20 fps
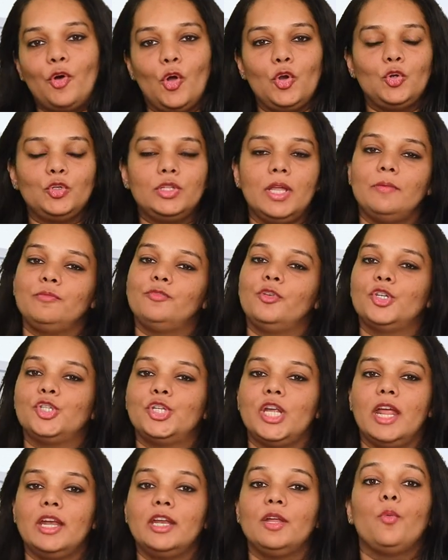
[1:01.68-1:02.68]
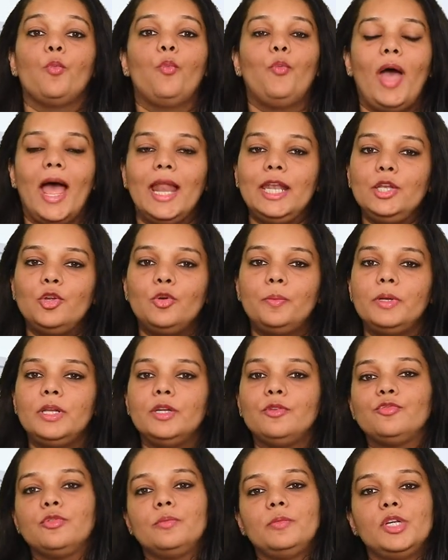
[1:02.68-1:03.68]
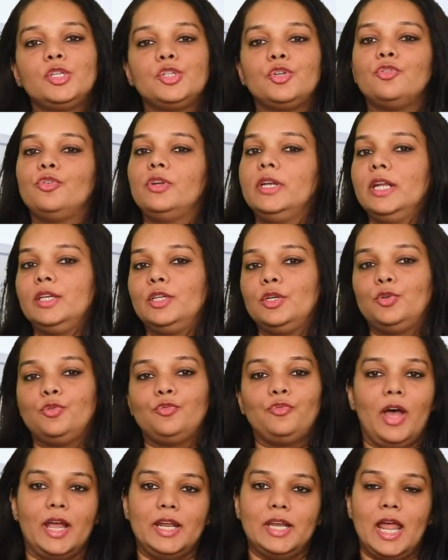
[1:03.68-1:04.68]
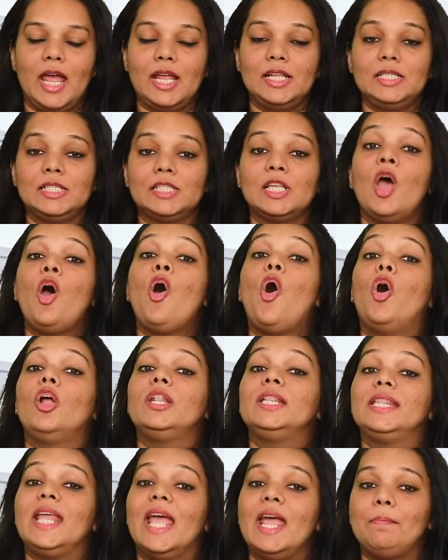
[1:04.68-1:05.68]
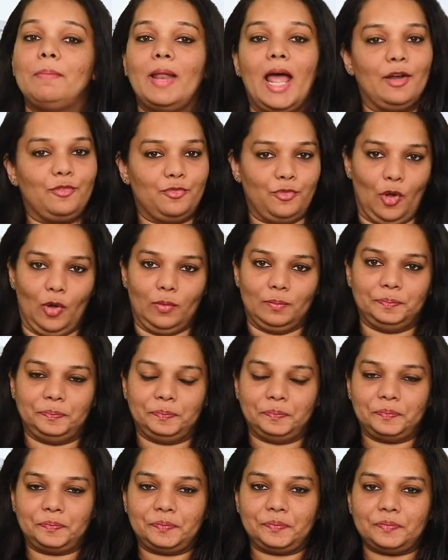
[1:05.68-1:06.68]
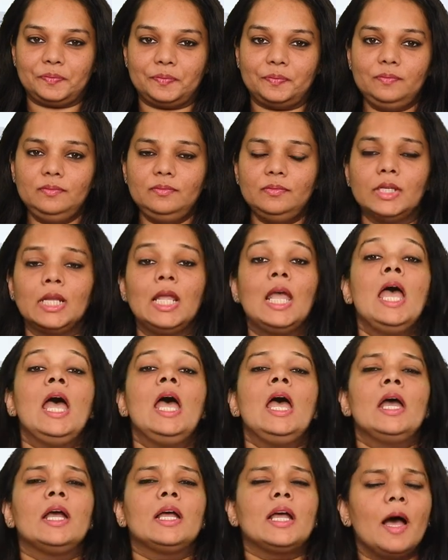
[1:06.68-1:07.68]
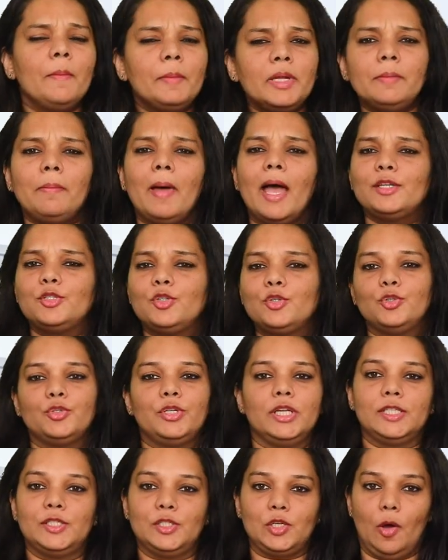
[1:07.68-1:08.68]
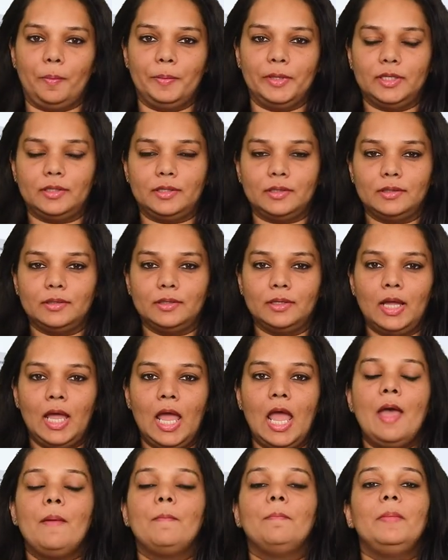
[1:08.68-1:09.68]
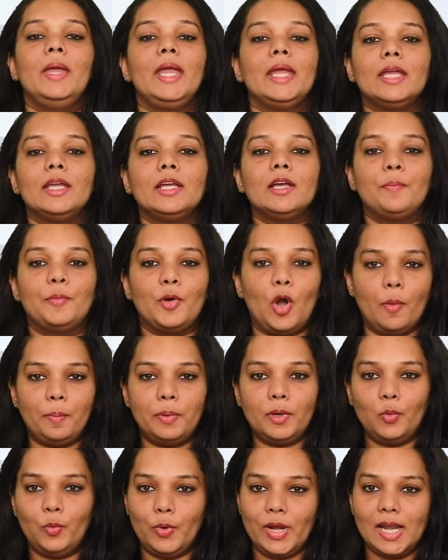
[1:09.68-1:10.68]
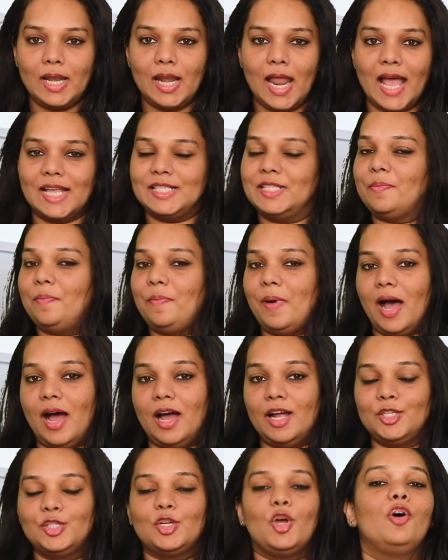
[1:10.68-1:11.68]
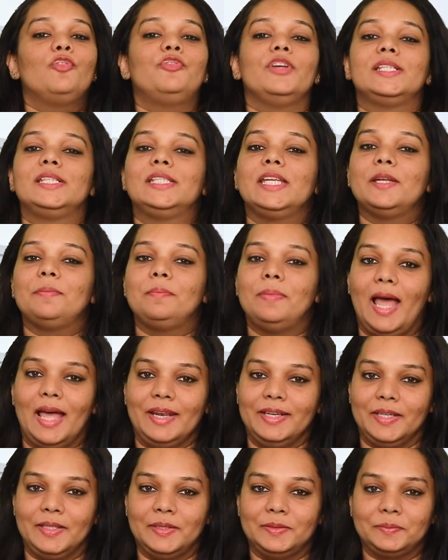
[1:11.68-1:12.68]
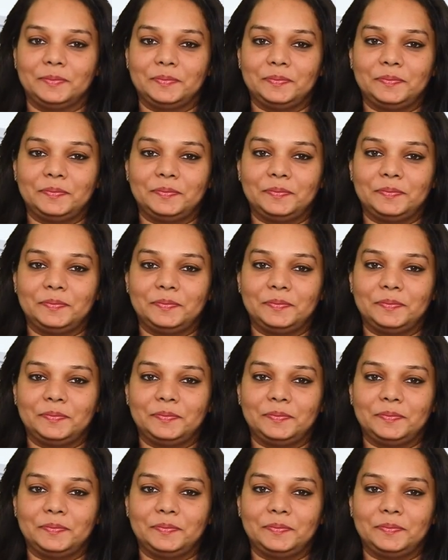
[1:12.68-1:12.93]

follow them for sharing valuable information related to finance on their platform. Coming back to today's topic, making a proper will as a part of estate planning.